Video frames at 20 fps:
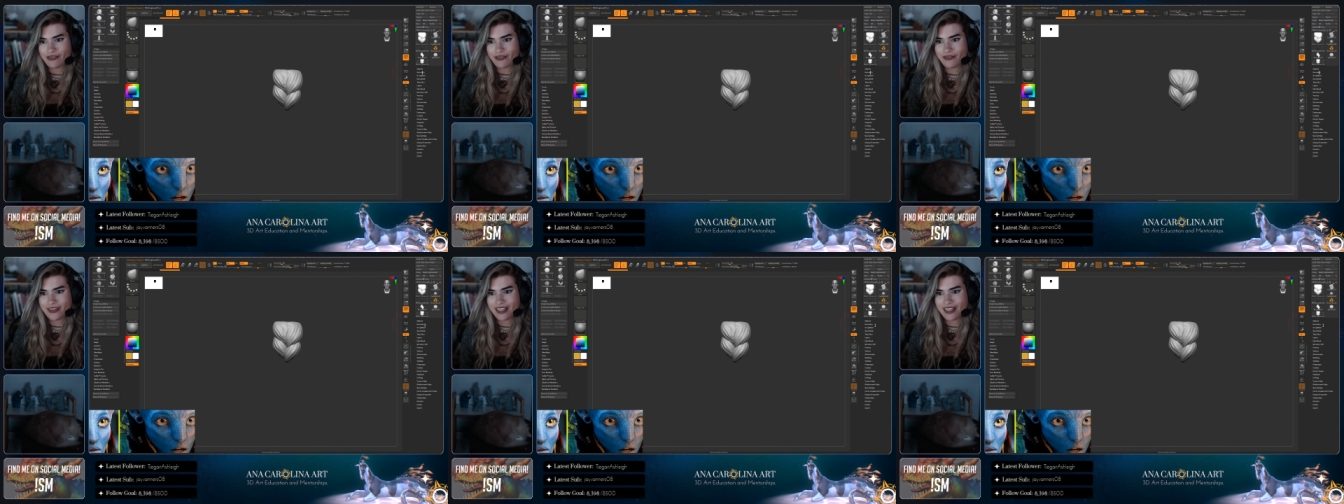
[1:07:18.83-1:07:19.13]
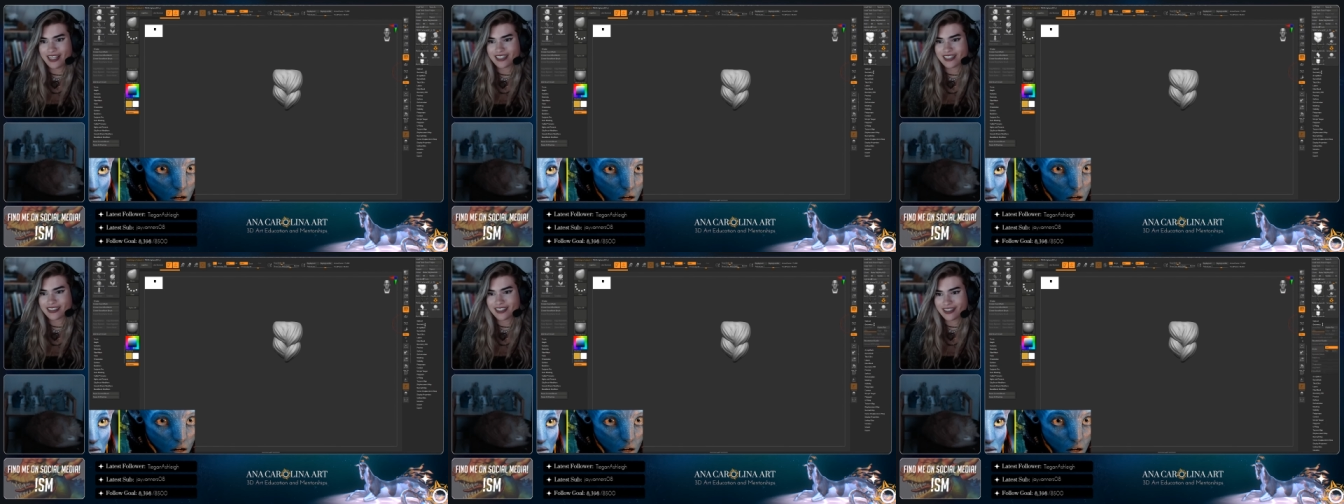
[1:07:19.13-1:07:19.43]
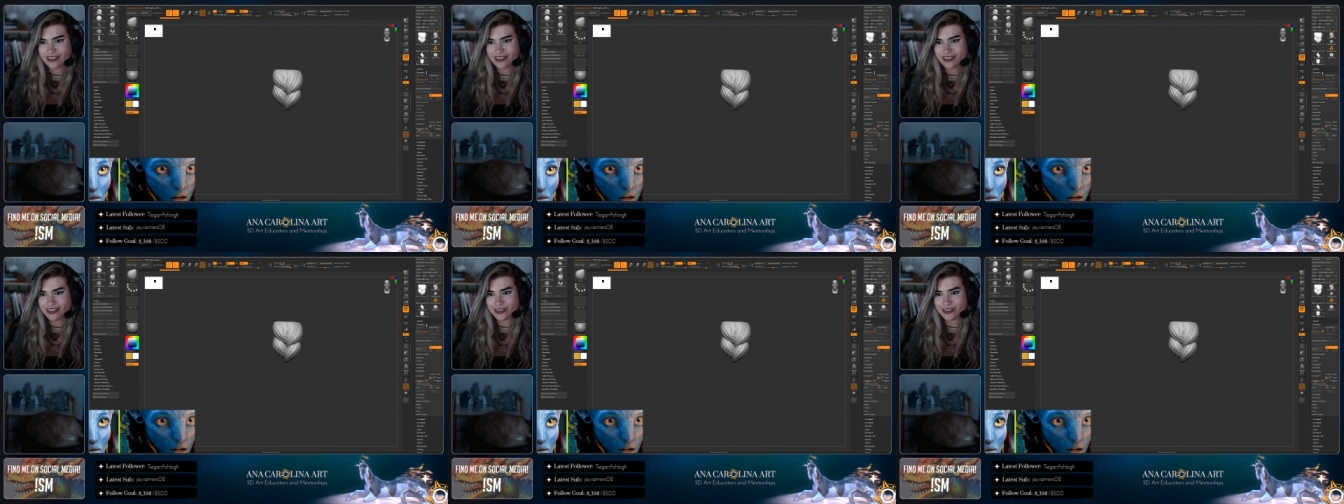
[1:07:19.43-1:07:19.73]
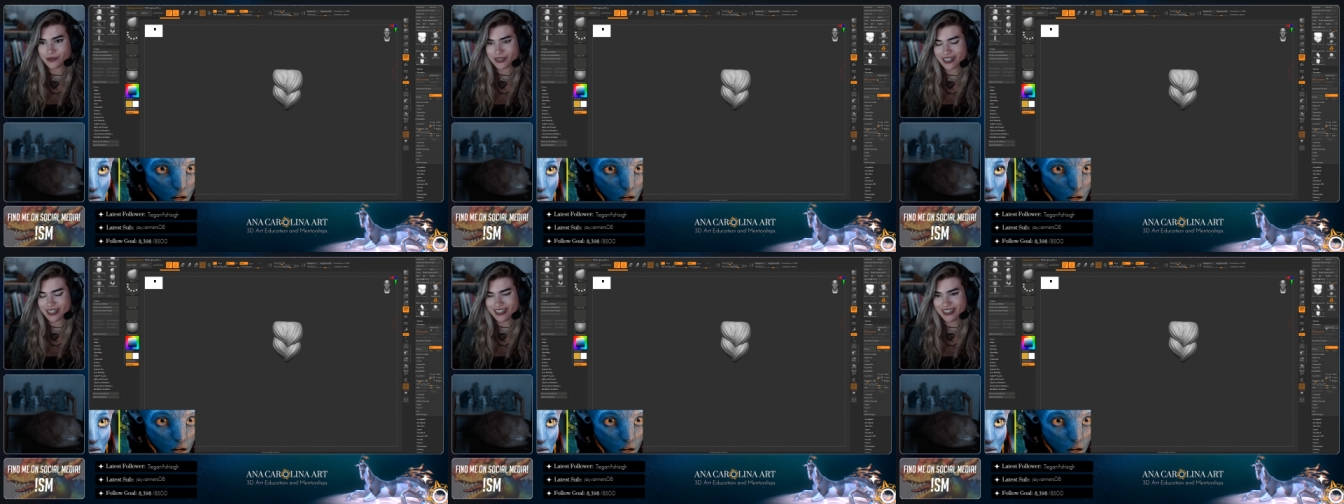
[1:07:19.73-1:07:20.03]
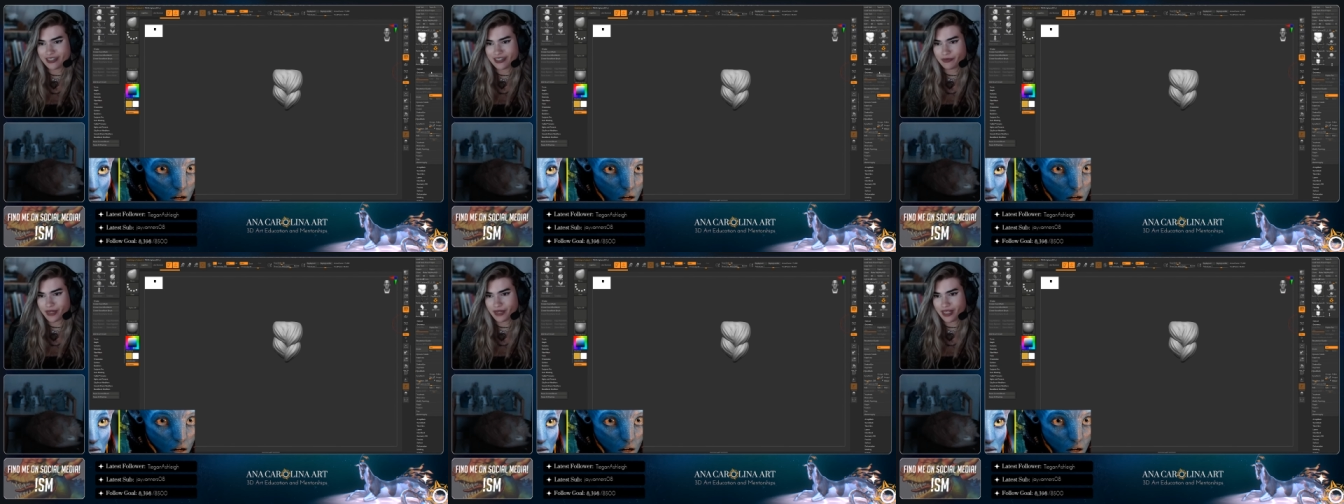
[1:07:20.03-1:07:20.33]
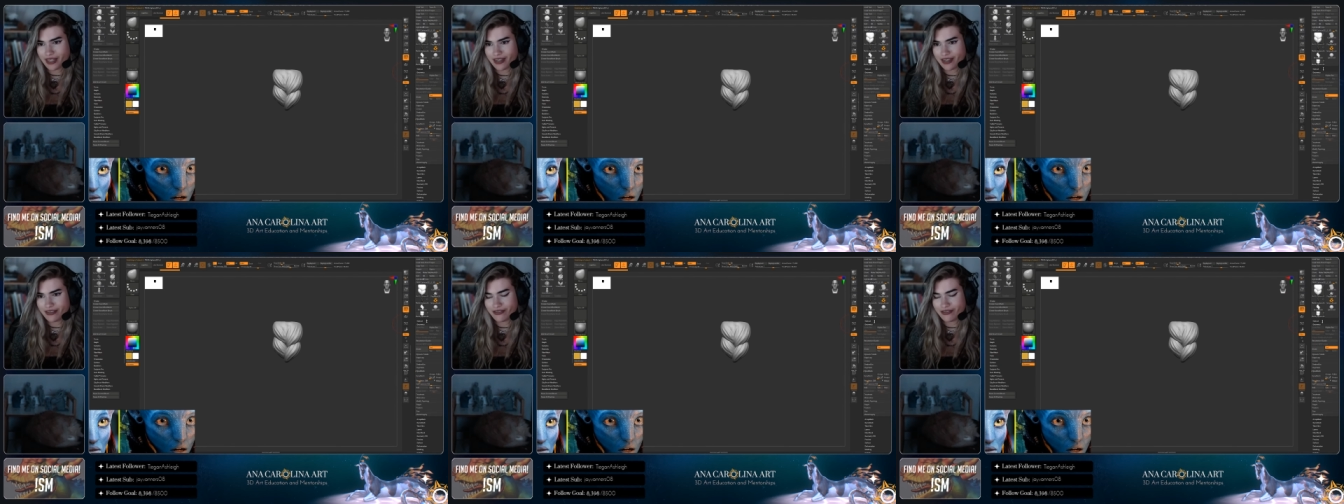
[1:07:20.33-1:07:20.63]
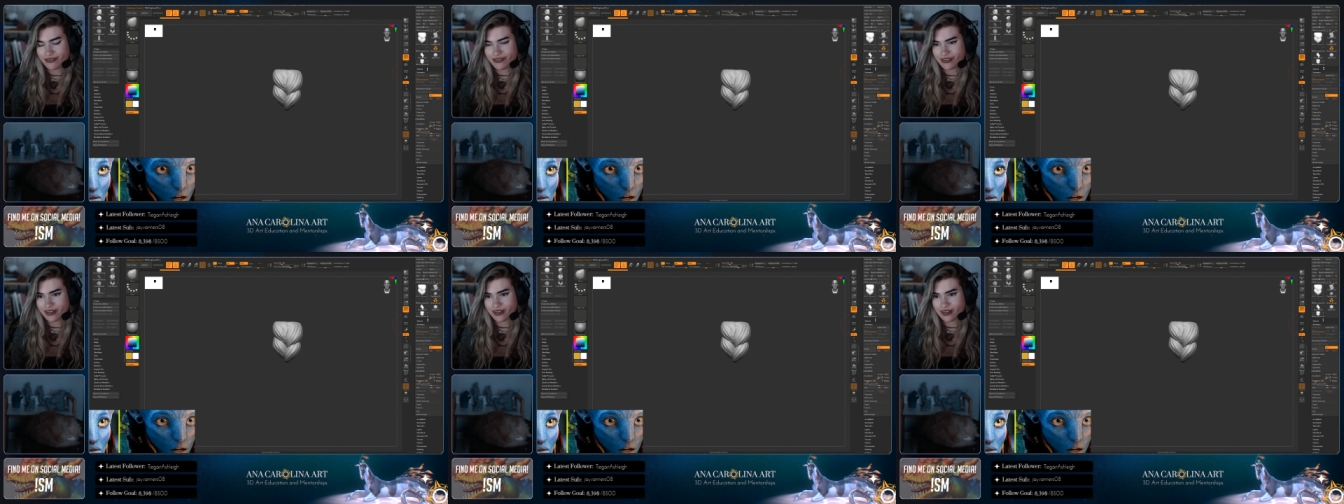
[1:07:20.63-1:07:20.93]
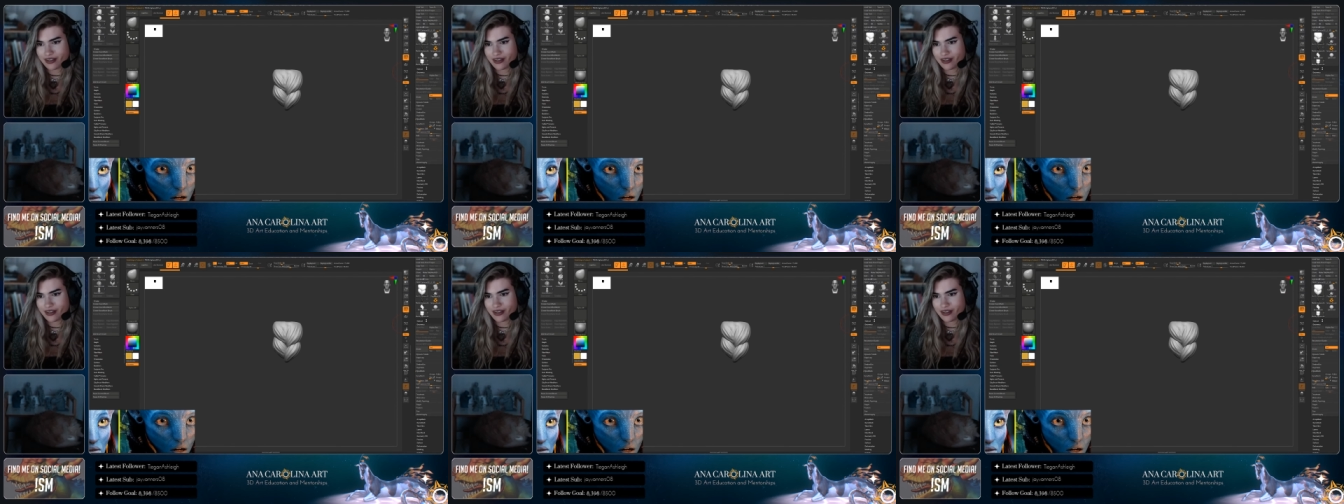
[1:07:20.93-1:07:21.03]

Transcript: have a feeling a cylinder is what I need in my life.